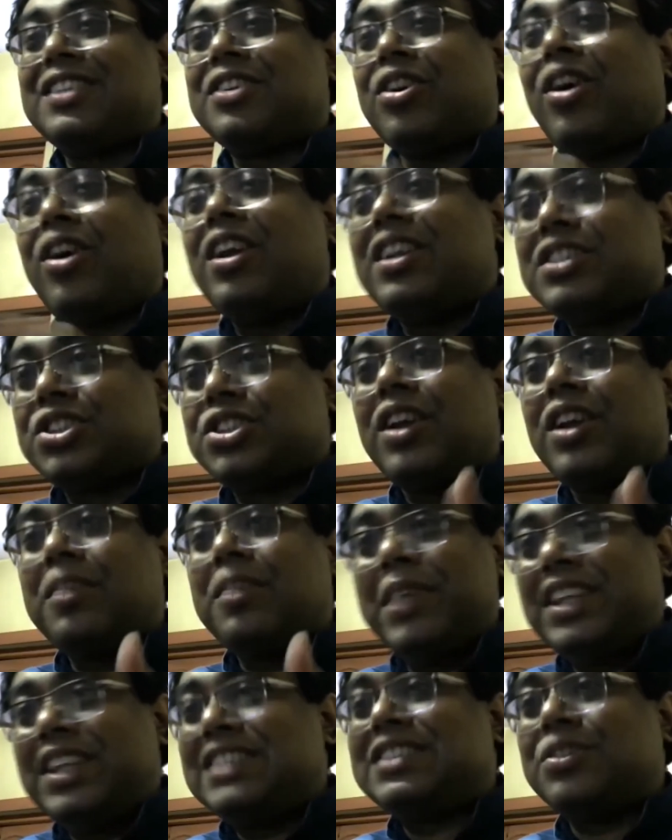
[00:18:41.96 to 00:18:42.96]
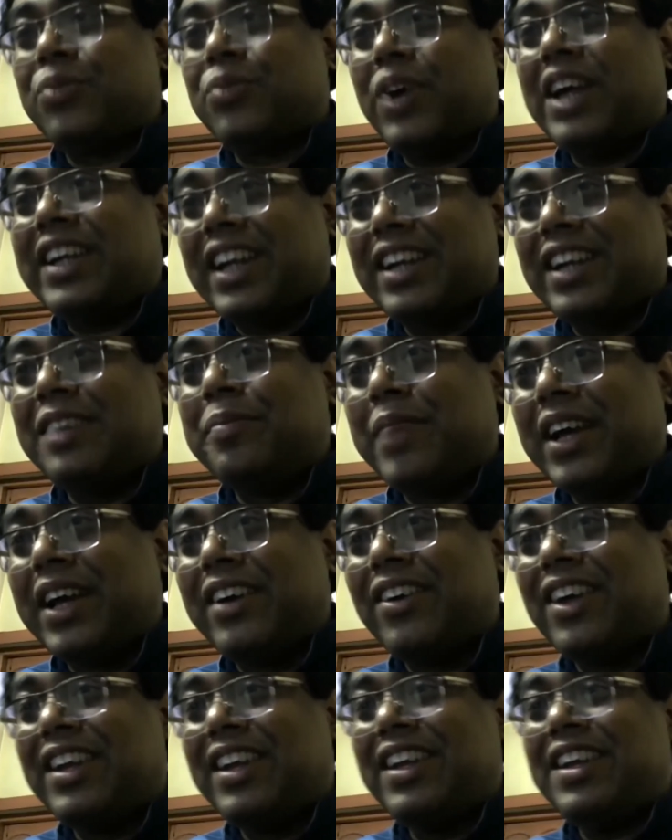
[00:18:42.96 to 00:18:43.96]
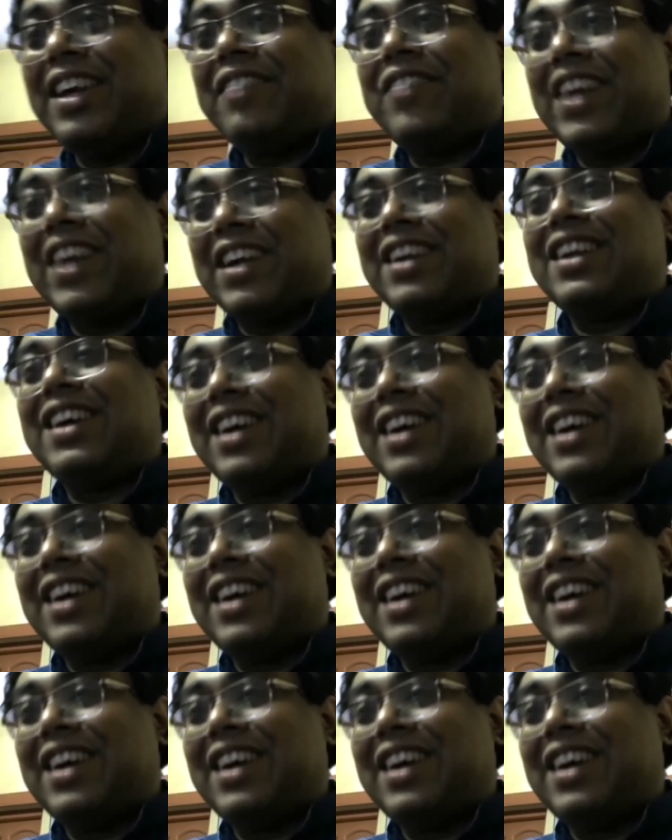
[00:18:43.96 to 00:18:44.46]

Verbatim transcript: Tall jol means water in Bengali, but